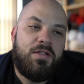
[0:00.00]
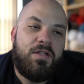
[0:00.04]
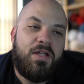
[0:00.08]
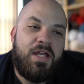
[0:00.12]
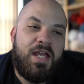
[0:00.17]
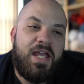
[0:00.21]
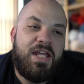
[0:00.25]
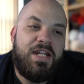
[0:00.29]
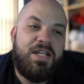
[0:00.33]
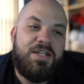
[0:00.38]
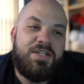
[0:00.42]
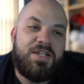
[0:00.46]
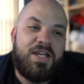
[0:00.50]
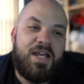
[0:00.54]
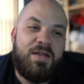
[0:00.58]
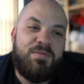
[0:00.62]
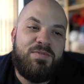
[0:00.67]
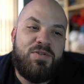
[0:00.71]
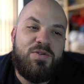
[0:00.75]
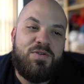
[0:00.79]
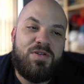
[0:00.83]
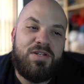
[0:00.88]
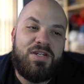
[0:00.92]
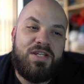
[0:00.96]
Anytime
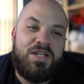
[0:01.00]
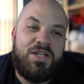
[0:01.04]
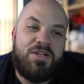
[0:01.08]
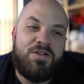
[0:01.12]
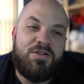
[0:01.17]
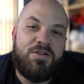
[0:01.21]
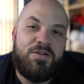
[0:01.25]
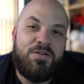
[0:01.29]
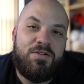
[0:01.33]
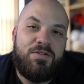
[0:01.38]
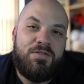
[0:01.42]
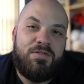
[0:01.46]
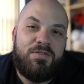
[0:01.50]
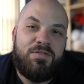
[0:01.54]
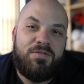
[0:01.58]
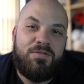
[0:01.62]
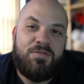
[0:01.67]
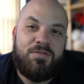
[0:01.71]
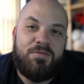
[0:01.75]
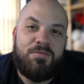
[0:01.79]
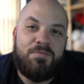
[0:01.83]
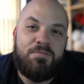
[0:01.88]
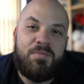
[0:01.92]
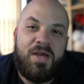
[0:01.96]
you can hear
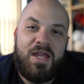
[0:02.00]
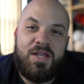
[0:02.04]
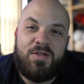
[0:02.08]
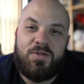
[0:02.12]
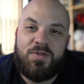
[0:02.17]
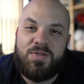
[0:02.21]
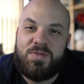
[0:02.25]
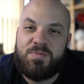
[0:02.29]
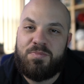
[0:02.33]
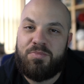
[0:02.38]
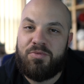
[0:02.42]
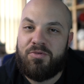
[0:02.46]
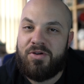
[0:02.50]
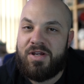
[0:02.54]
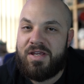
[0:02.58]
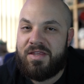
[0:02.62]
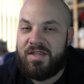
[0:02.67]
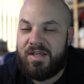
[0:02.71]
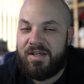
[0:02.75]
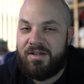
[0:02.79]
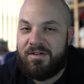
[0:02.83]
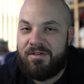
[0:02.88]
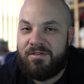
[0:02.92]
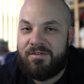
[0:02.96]
Michael's
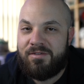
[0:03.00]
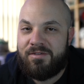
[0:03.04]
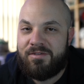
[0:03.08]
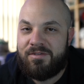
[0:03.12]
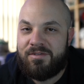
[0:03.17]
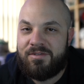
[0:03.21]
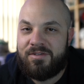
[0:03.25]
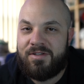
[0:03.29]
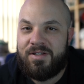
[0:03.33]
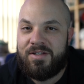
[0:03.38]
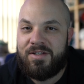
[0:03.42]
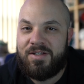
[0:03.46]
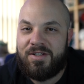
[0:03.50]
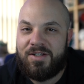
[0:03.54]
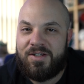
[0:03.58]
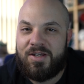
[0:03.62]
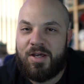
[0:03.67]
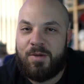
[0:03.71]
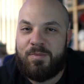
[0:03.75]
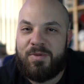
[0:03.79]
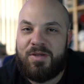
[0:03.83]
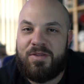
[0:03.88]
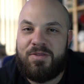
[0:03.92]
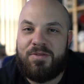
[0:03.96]
breathing
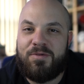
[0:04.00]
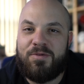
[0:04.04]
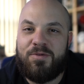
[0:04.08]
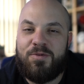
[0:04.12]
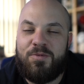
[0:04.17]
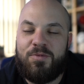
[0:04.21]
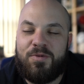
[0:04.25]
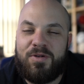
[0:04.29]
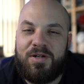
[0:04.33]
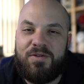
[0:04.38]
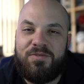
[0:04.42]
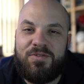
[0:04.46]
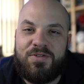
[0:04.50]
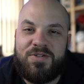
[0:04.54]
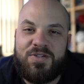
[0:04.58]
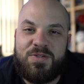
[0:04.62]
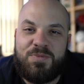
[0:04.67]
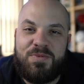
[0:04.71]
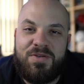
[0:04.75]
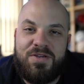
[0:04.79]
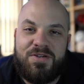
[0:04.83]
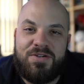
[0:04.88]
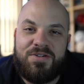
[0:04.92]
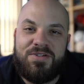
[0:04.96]
coming through one of your
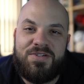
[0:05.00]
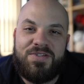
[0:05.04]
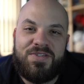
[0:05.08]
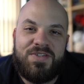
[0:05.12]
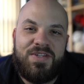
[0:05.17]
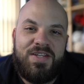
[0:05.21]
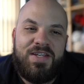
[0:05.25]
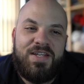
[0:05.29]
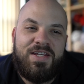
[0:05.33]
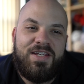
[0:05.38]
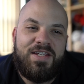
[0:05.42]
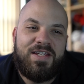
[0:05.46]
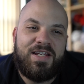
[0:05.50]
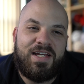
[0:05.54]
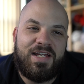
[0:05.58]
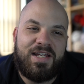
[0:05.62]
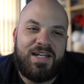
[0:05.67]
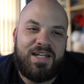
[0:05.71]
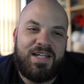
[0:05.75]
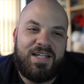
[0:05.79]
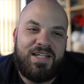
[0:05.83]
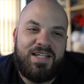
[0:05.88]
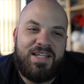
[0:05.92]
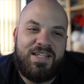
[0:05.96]
speakers
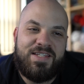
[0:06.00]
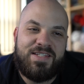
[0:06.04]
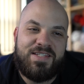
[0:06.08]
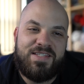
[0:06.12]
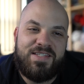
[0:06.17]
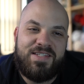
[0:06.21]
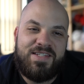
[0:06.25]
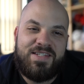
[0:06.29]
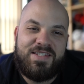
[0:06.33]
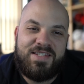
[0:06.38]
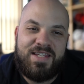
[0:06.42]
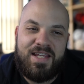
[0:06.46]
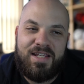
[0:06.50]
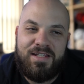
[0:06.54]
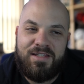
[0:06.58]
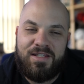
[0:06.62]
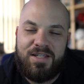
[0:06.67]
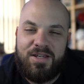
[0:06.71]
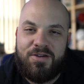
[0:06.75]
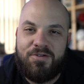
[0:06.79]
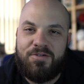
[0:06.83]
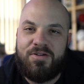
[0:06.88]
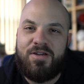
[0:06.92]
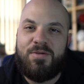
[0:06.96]
is
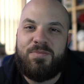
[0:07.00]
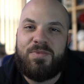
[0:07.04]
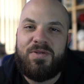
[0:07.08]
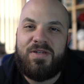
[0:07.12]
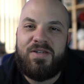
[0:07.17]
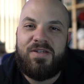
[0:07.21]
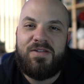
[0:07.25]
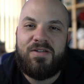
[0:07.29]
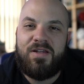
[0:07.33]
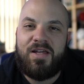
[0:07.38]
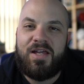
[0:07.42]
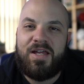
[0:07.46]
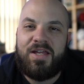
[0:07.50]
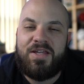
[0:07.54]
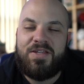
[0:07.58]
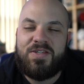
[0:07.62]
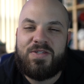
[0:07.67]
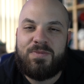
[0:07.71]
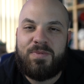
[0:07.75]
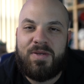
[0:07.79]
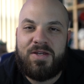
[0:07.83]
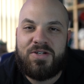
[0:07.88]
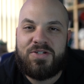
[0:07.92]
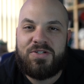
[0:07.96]
insanely creepy,
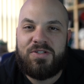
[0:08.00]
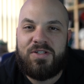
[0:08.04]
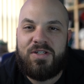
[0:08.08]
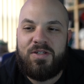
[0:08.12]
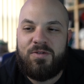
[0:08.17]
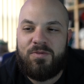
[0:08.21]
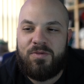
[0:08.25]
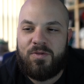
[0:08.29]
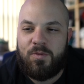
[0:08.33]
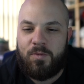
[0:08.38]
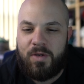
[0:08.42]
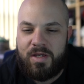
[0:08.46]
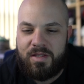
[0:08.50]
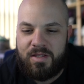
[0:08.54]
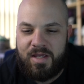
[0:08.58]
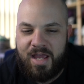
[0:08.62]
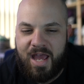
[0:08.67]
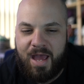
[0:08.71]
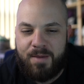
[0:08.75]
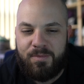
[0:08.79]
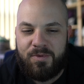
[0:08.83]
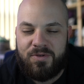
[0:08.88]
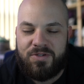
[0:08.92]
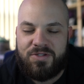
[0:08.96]
especially the way the
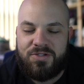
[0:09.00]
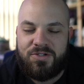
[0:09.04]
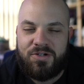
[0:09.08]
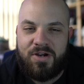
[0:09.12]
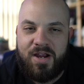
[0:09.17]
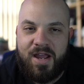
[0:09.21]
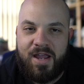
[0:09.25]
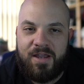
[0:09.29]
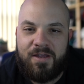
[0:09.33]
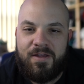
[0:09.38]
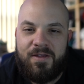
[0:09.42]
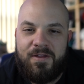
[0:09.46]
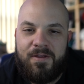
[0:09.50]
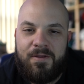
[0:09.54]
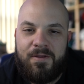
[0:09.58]
Atmos track,